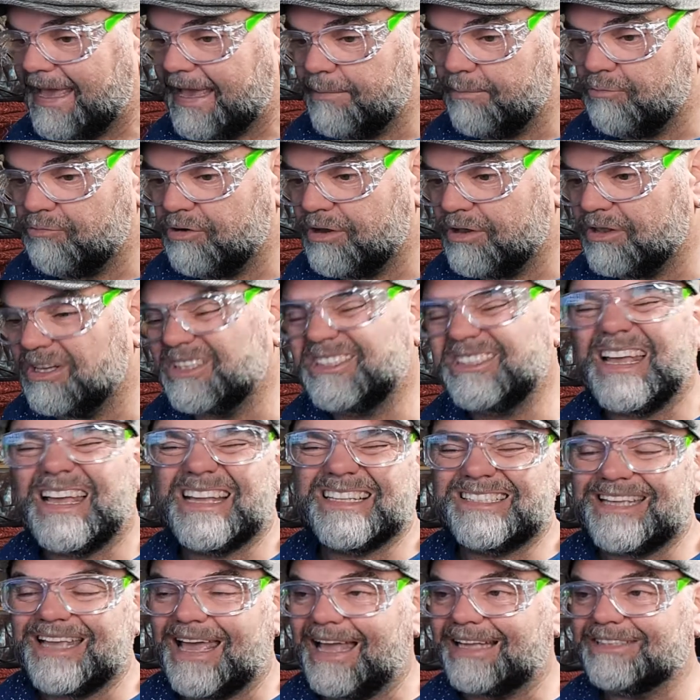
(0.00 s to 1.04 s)
camera. And I
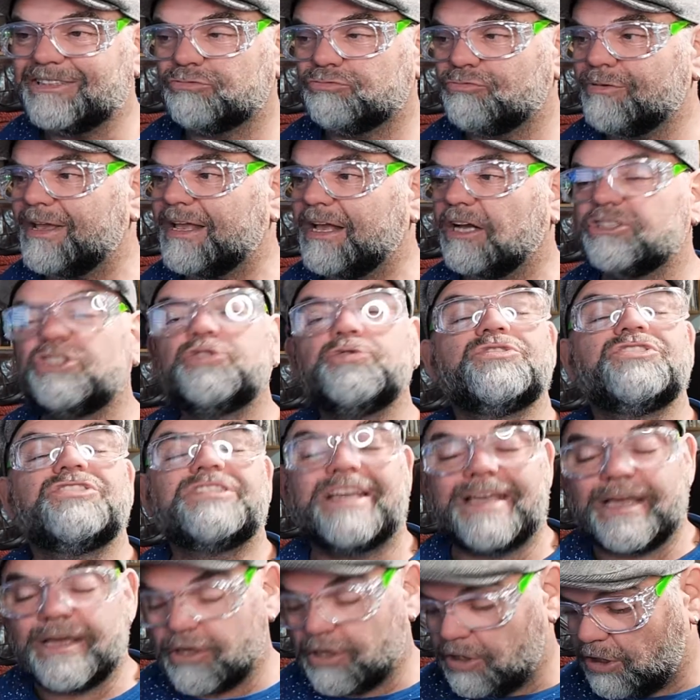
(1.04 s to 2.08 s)
say a test, really, I just want
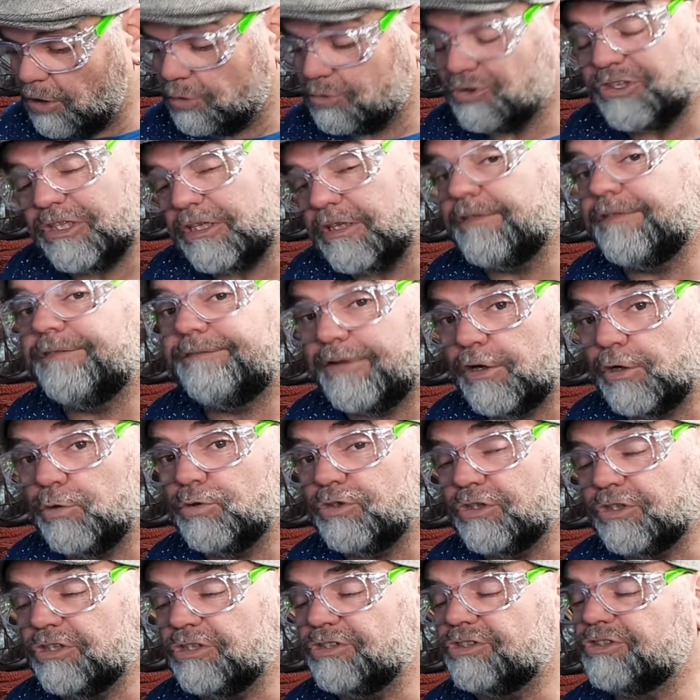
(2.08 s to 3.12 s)
to see how close it could
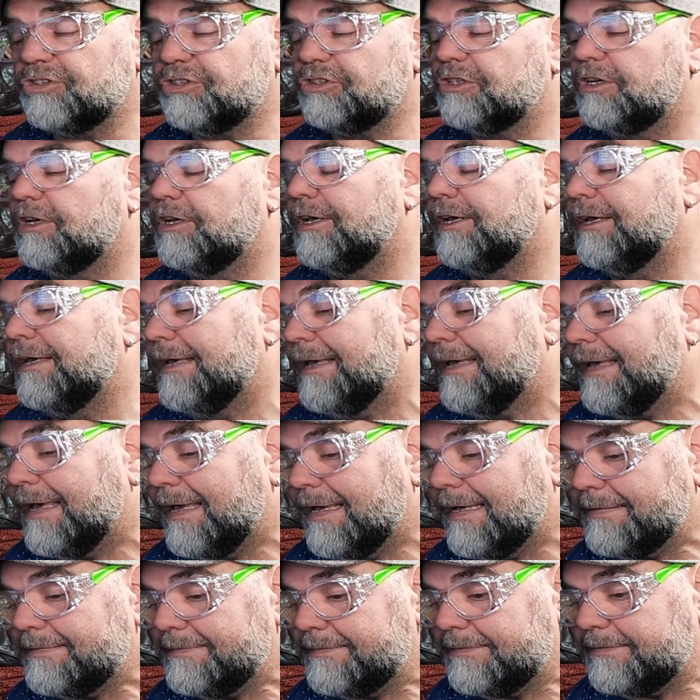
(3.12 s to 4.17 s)
focus.
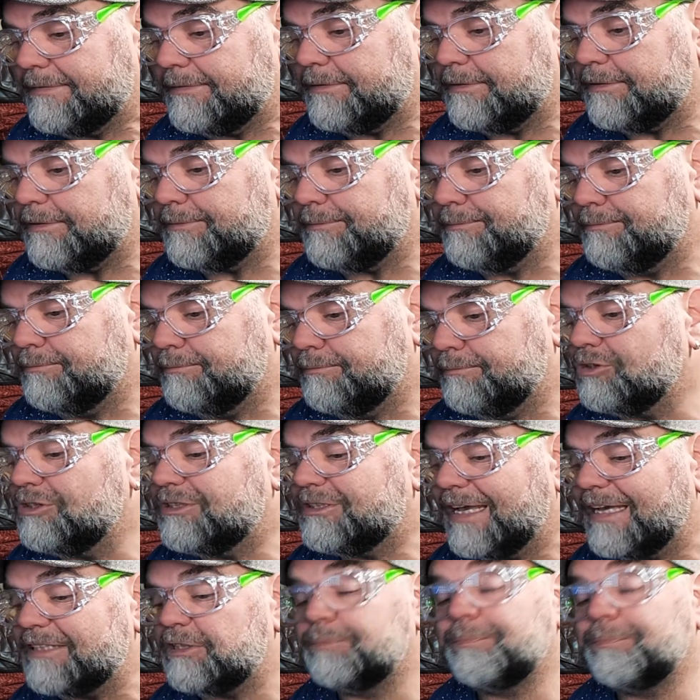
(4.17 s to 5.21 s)
And
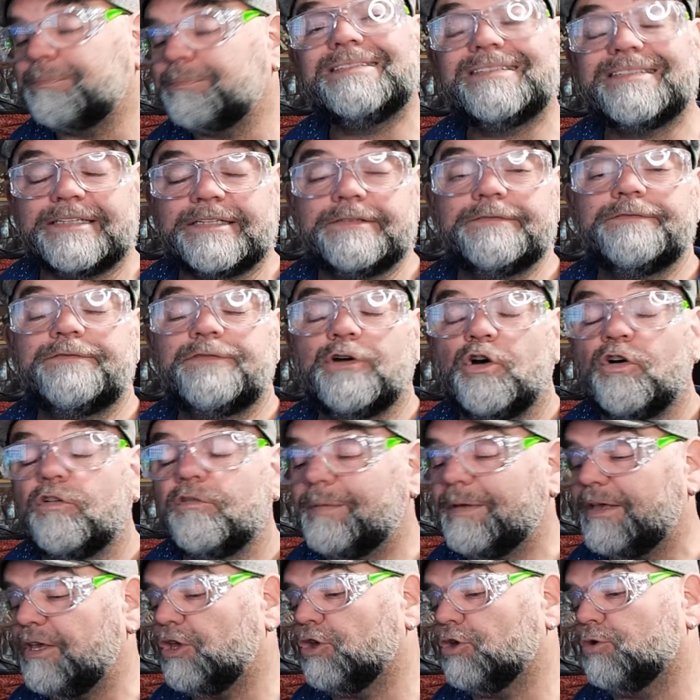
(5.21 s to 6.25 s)
my test basically
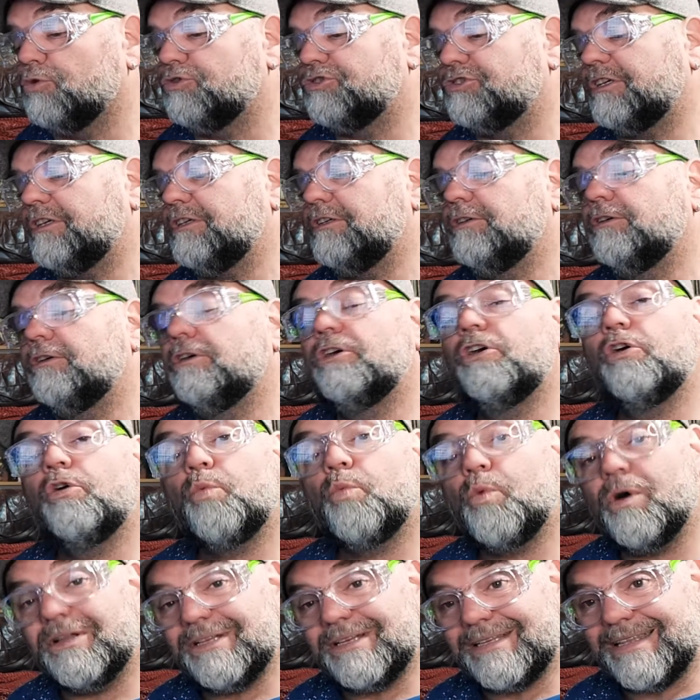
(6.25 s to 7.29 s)
involved me using
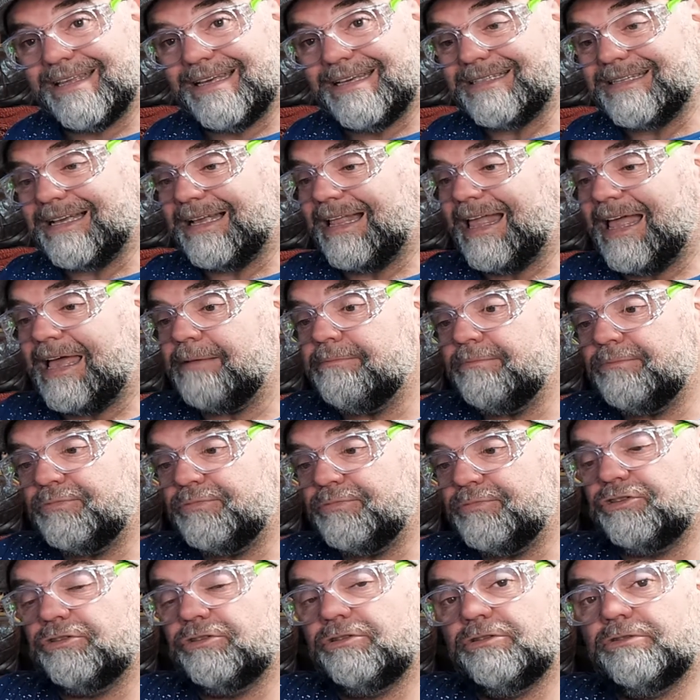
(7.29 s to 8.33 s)
one of these
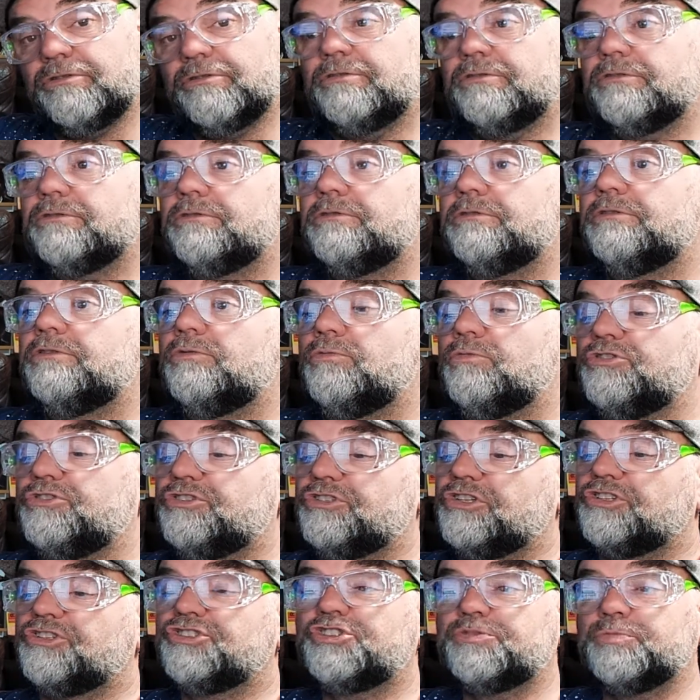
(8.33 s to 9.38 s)
clamps,
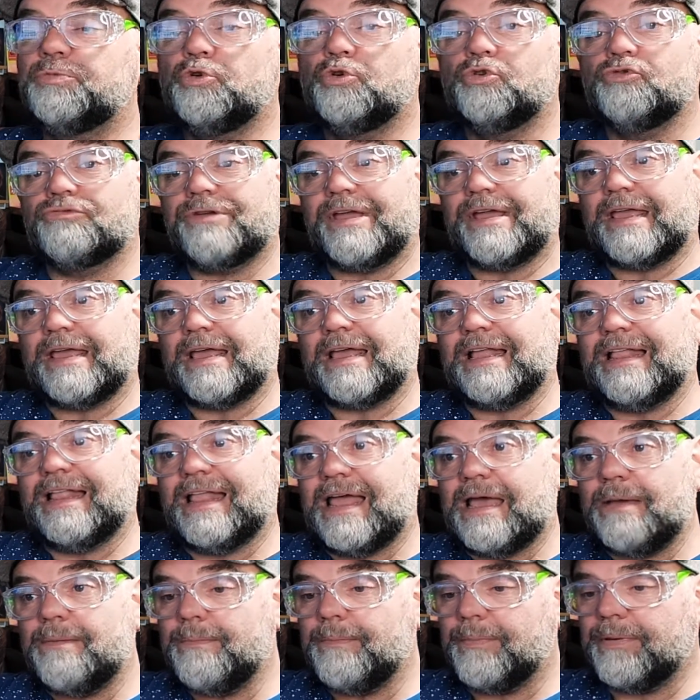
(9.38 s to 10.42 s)
which is a small rig
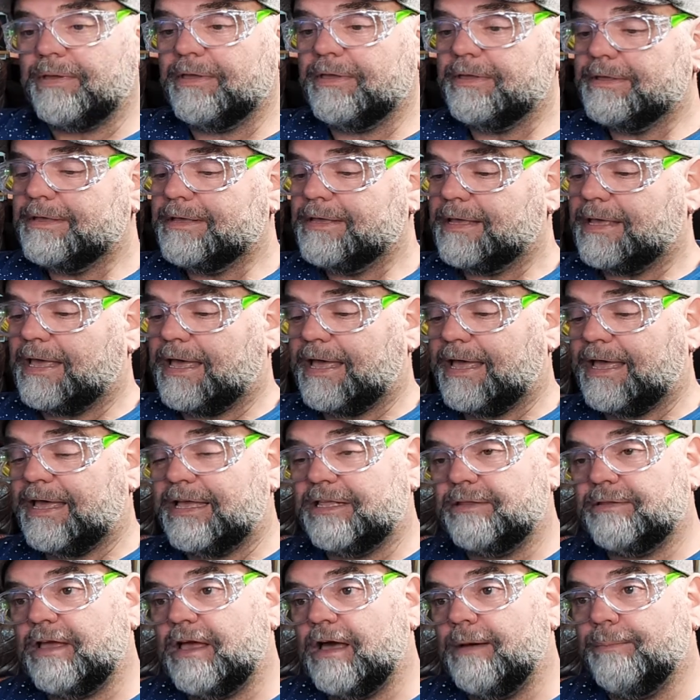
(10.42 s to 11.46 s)
clamp,
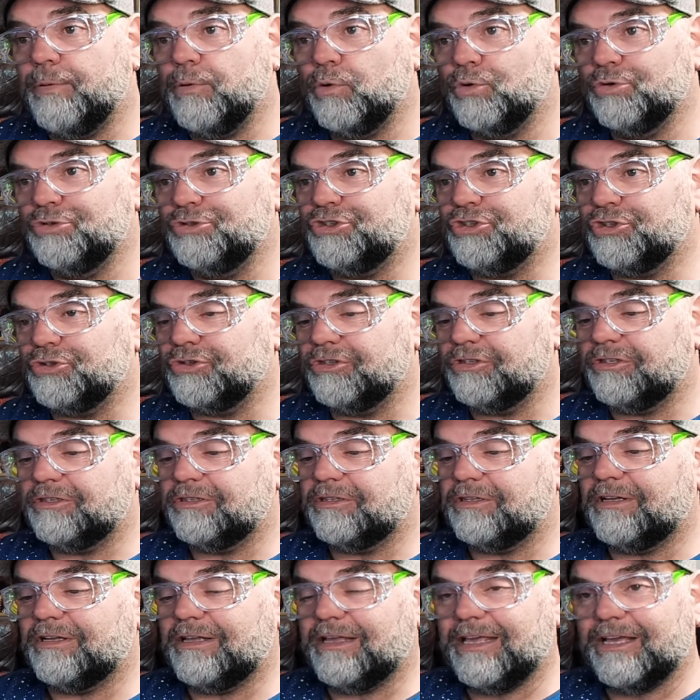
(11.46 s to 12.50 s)
and a ball
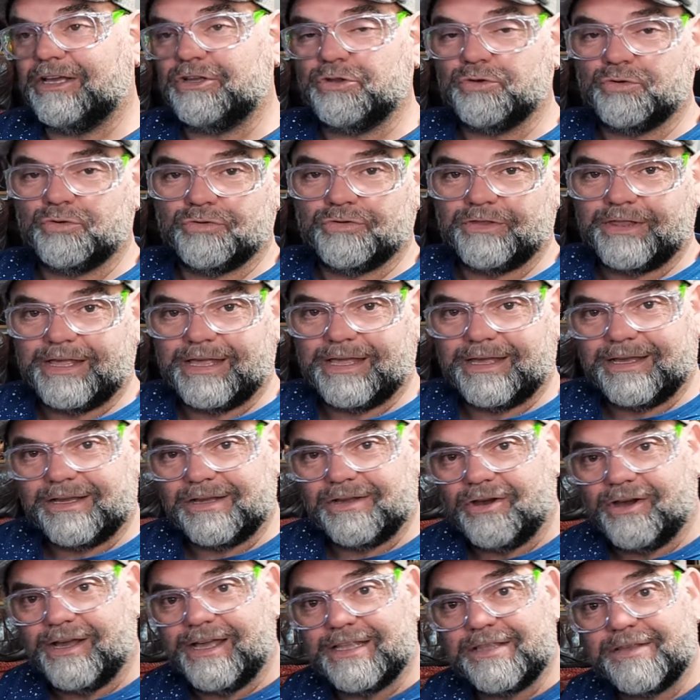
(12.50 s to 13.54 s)
joint. Ignore
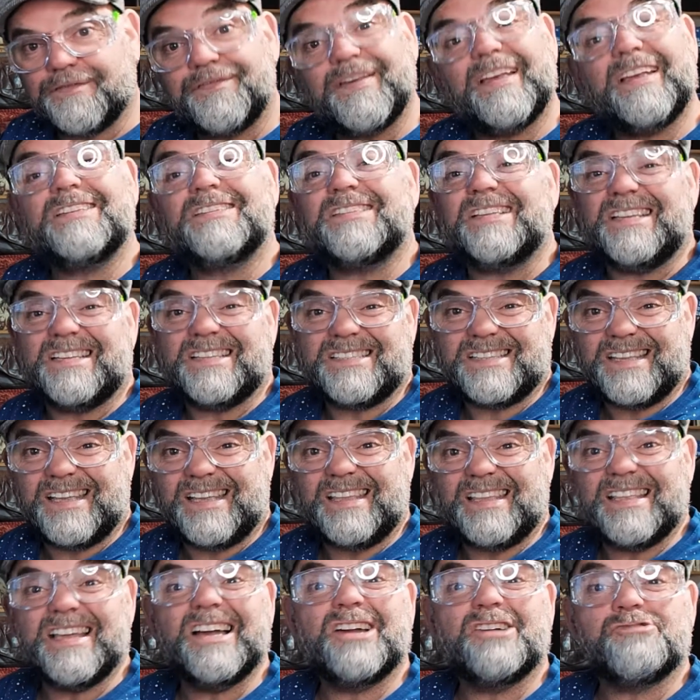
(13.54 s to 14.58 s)
that. I had to fix it, you
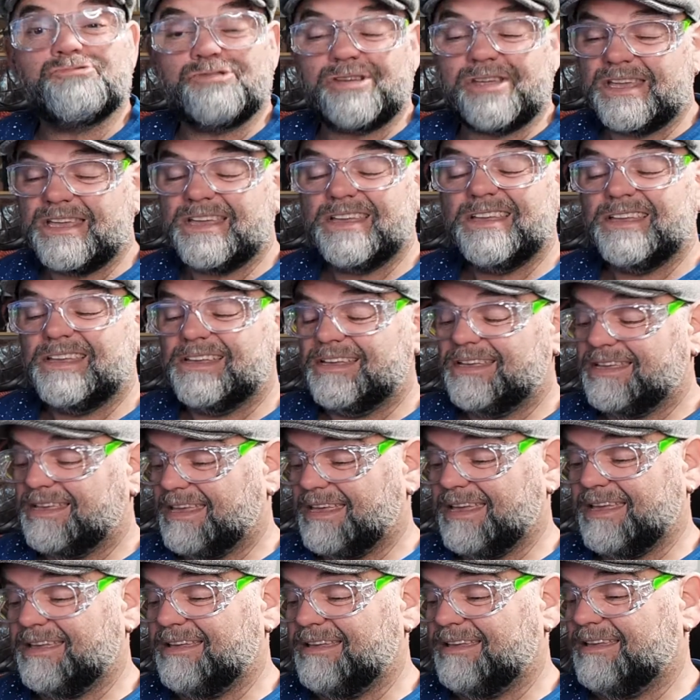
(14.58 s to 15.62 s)
see, the hurry.
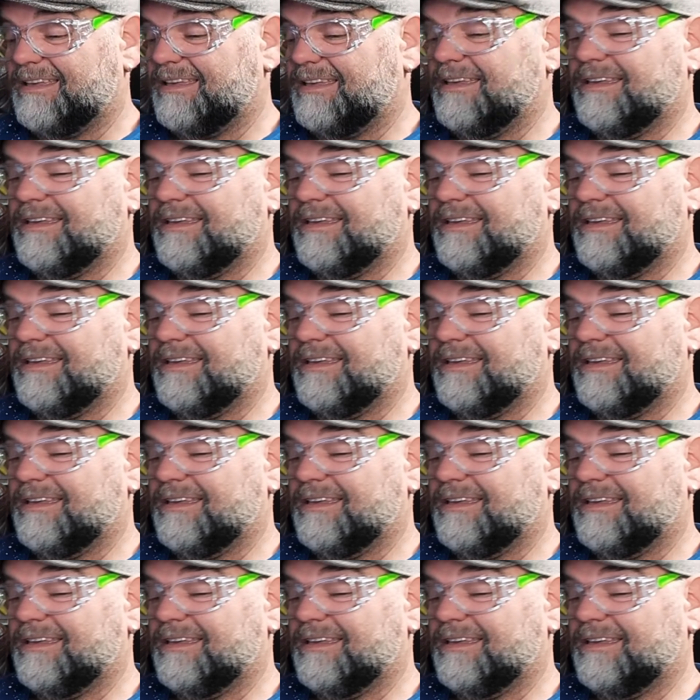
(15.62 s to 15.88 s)
Yeah.